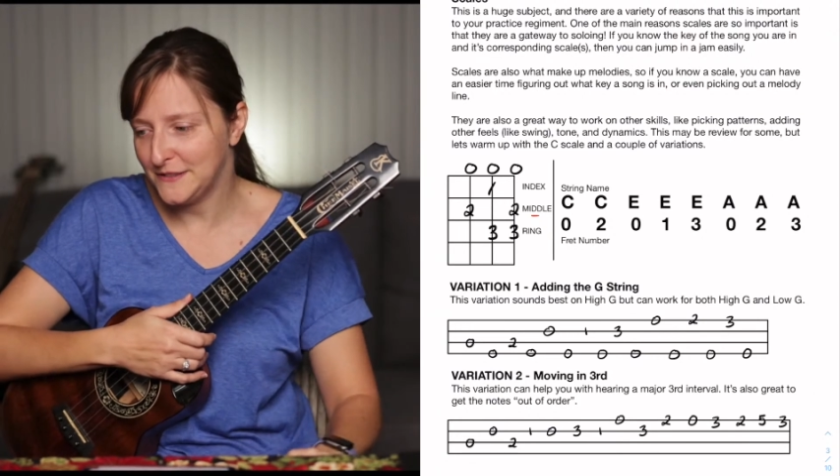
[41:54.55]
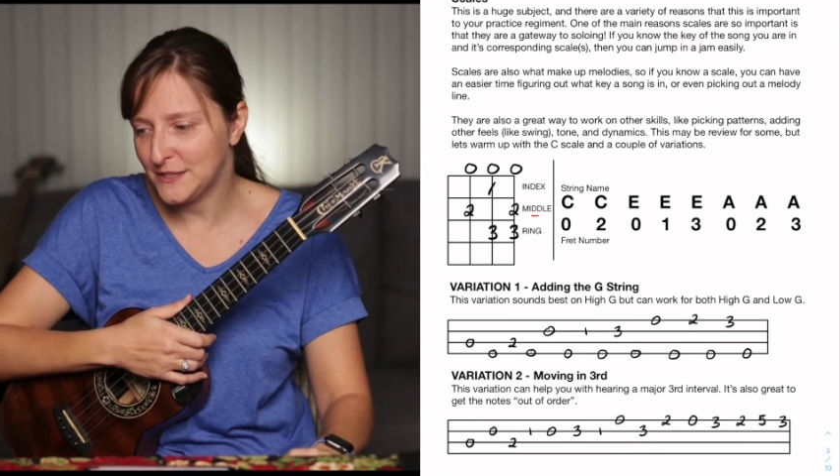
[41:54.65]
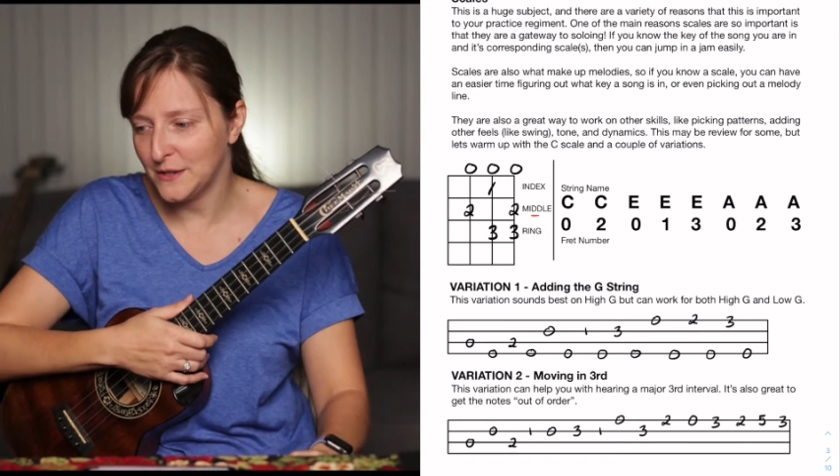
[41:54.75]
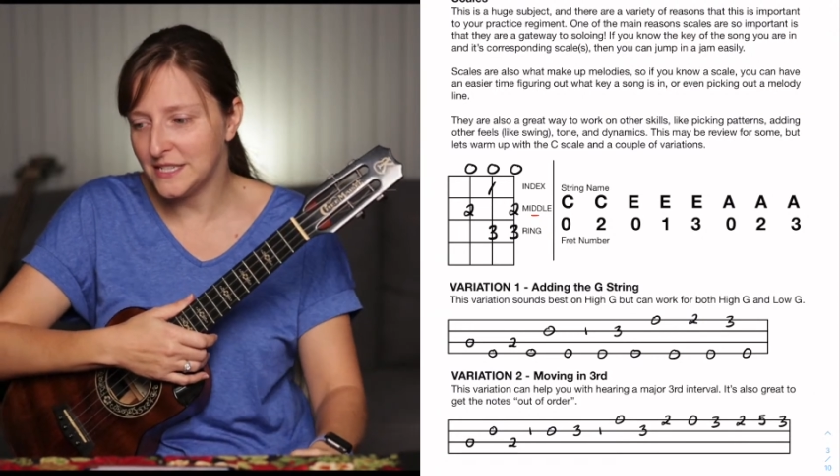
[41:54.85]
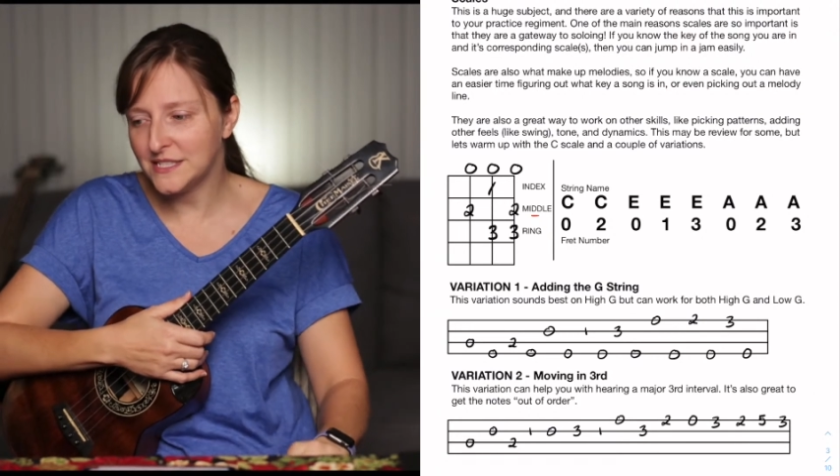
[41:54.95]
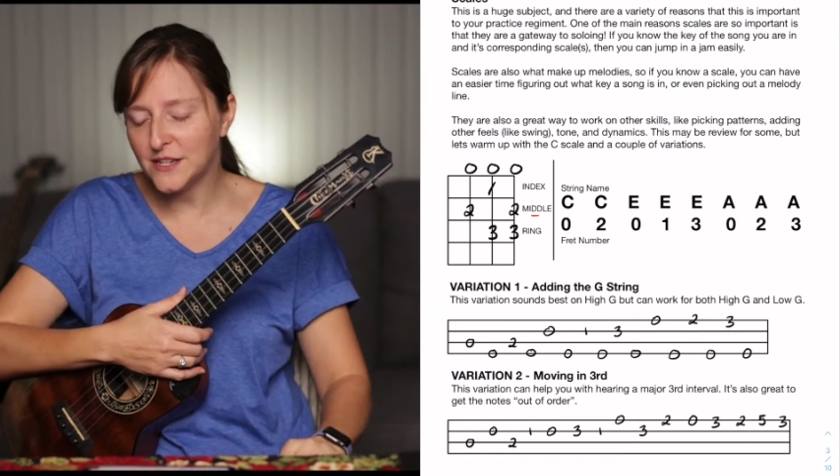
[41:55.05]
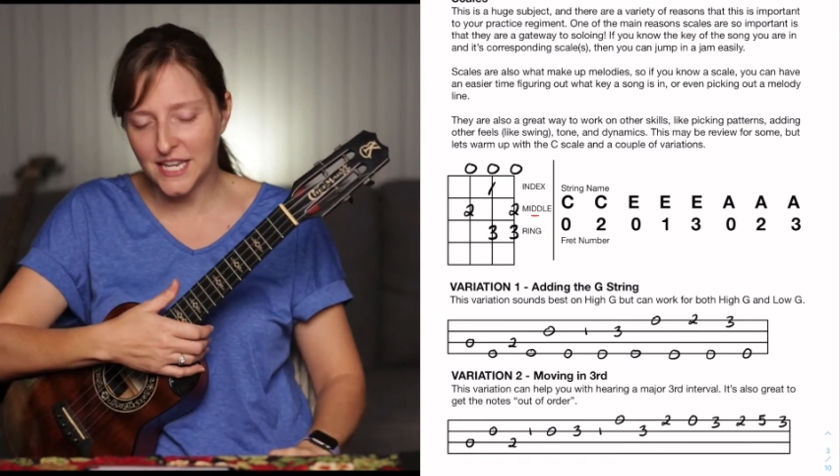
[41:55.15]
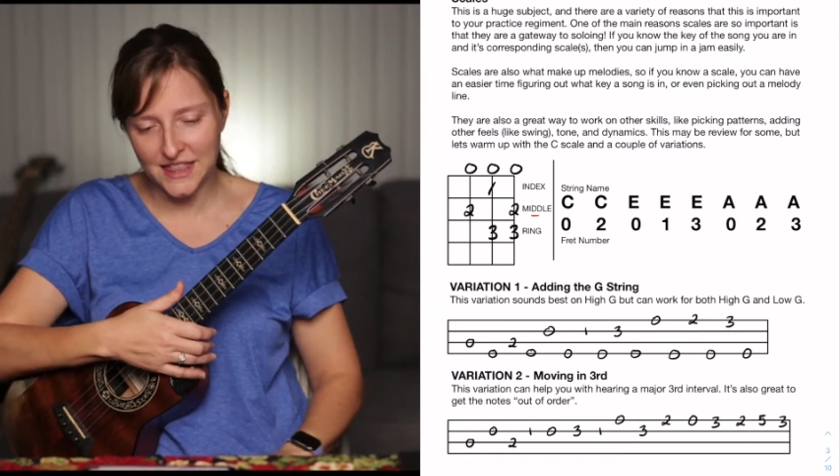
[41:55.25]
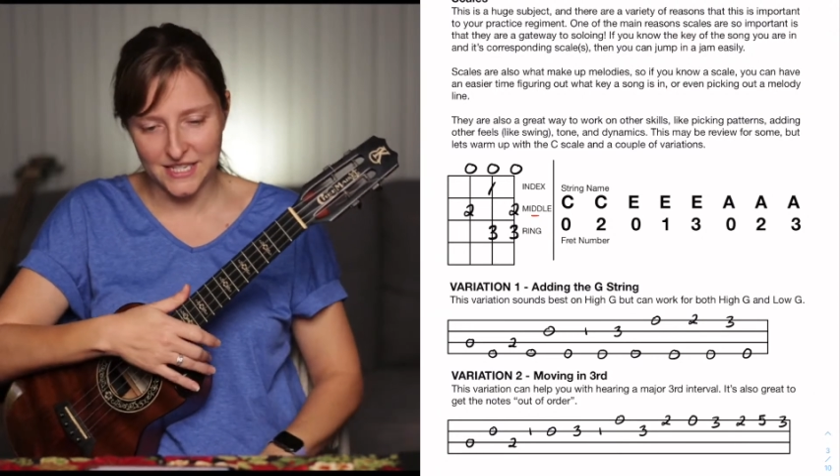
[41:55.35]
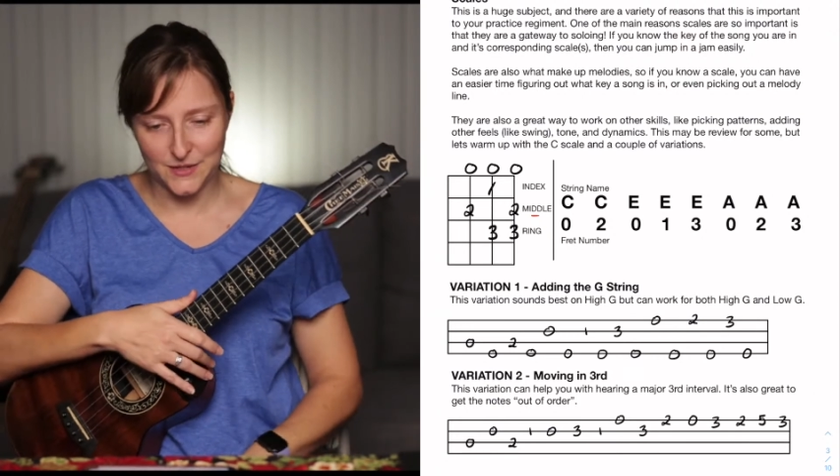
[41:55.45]
So let's look
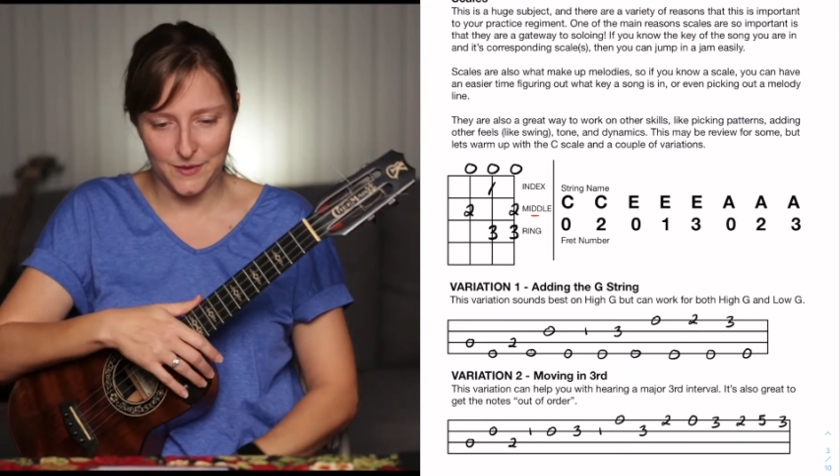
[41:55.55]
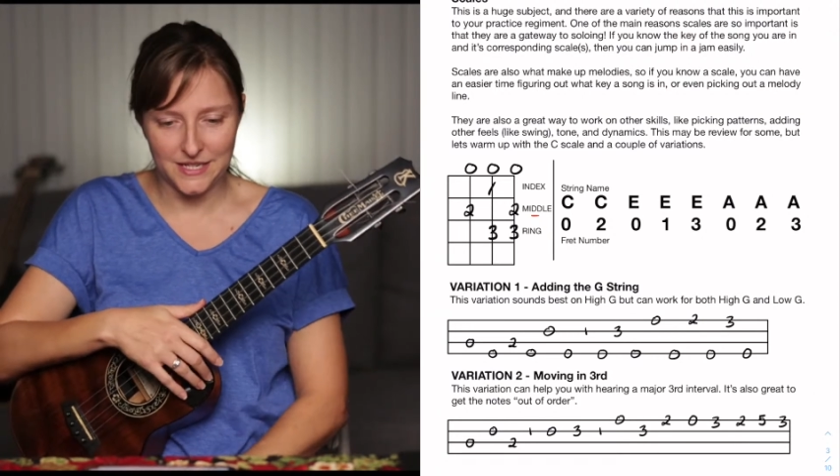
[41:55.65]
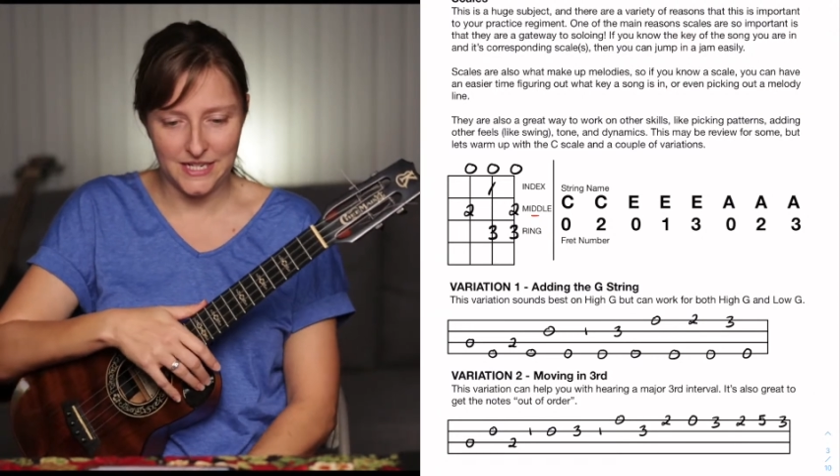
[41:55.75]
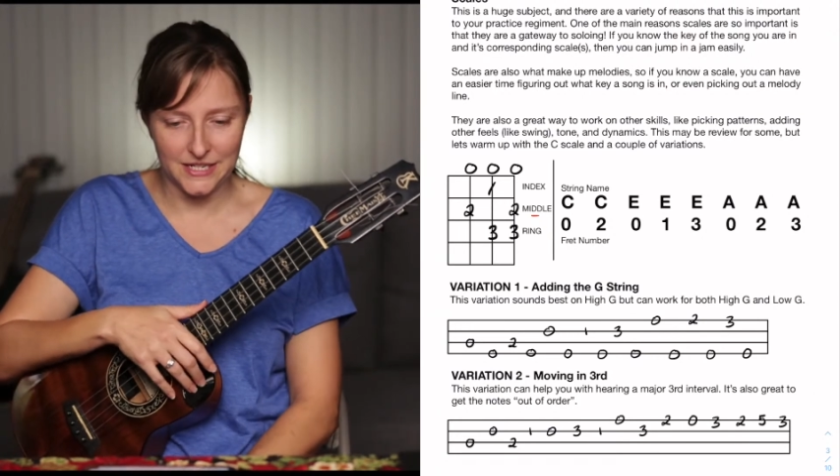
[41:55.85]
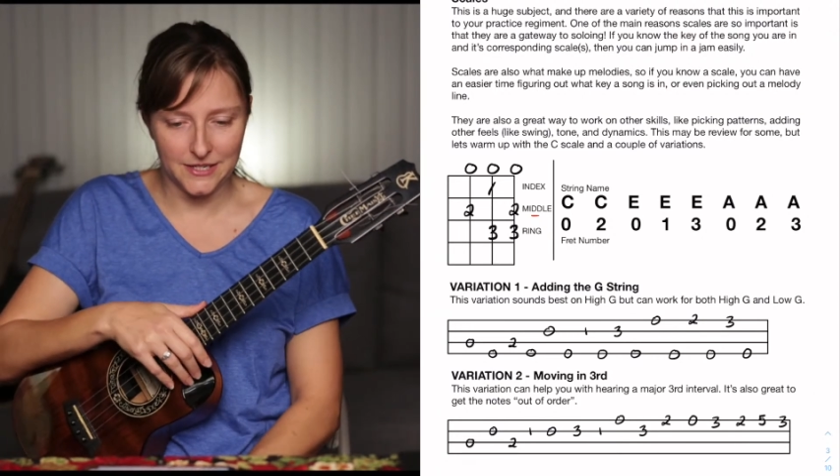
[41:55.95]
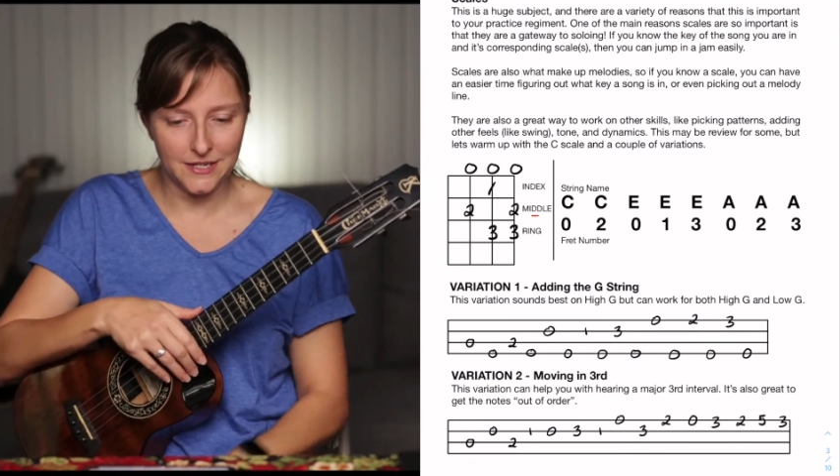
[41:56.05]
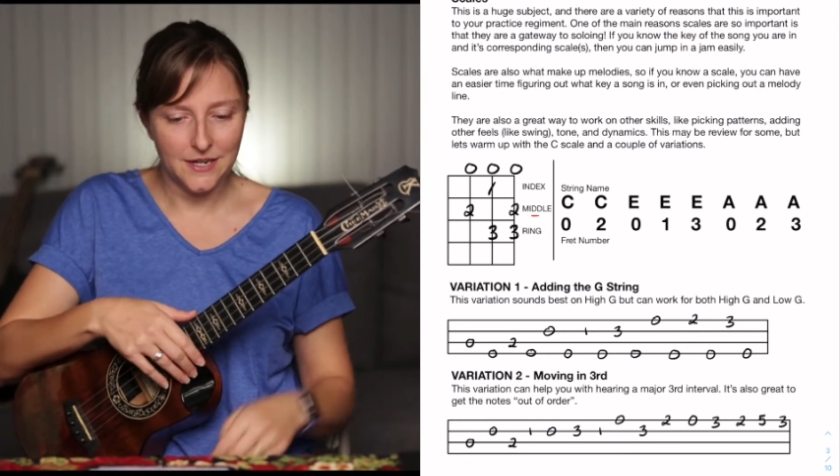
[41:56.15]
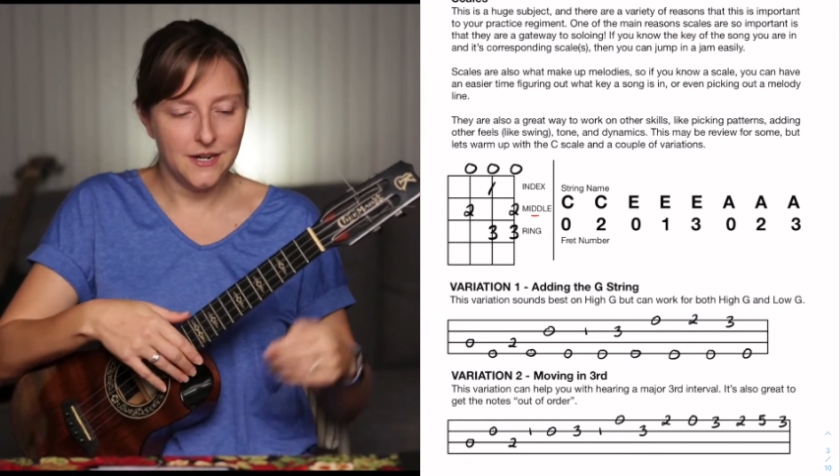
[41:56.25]
at this one here.